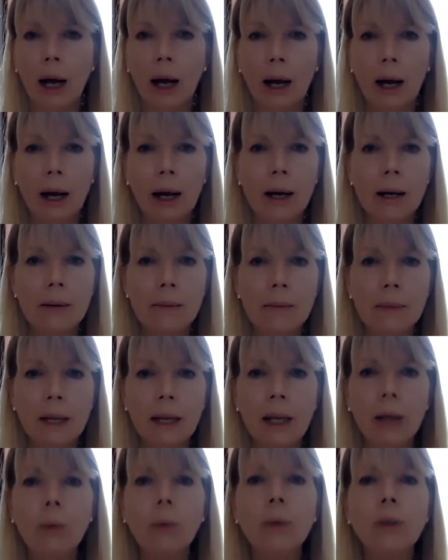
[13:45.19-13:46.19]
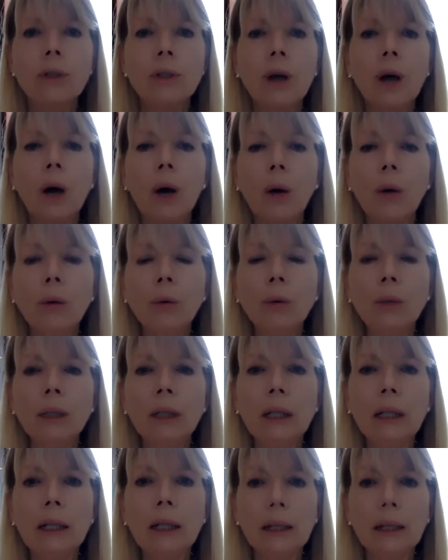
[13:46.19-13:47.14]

It was only